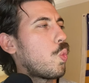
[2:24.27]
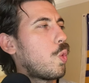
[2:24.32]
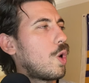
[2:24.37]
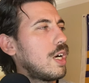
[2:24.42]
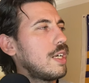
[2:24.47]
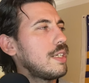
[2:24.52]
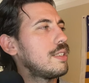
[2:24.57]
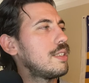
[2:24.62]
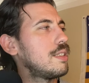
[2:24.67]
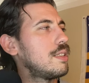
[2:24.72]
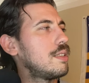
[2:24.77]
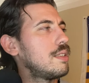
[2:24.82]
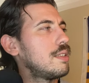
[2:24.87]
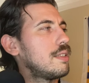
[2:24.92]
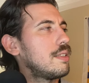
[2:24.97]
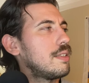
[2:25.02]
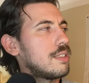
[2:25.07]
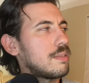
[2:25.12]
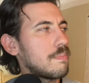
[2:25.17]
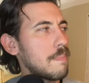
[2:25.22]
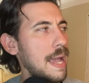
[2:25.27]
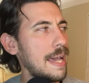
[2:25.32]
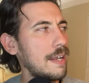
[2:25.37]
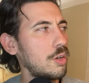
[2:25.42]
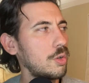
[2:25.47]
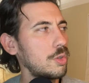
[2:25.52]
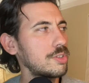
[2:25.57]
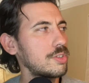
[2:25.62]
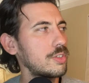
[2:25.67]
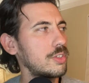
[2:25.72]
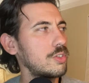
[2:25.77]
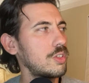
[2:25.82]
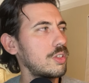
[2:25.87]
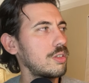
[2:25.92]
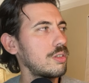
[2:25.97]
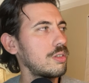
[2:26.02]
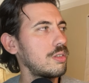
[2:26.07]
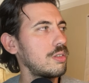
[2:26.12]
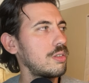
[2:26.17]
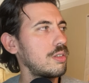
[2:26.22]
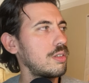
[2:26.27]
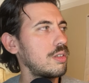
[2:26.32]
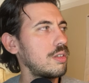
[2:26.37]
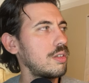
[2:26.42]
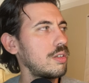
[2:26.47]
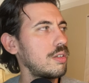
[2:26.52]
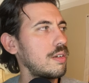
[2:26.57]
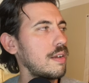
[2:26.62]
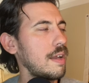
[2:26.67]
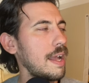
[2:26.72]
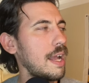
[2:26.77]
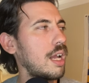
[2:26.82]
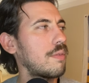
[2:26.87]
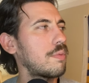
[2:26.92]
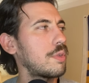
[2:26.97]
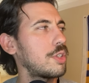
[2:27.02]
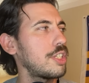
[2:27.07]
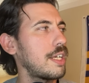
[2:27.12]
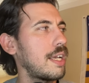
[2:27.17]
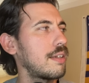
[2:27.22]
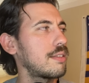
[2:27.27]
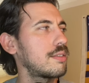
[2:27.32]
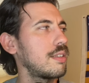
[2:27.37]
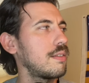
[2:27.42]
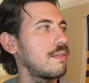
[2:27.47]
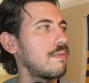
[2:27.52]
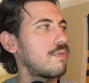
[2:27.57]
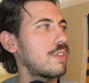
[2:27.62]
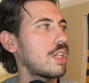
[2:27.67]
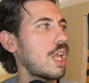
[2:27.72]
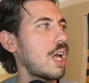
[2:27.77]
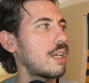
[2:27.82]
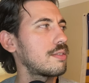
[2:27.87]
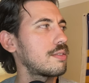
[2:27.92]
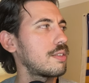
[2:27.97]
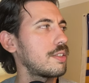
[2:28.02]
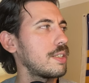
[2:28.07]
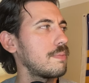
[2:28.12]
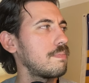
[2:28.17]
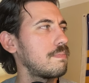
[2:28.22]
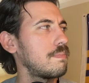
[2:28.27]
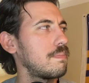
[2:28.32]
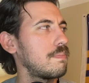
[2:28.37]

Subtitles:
What is Matt Olson's average exit velocity?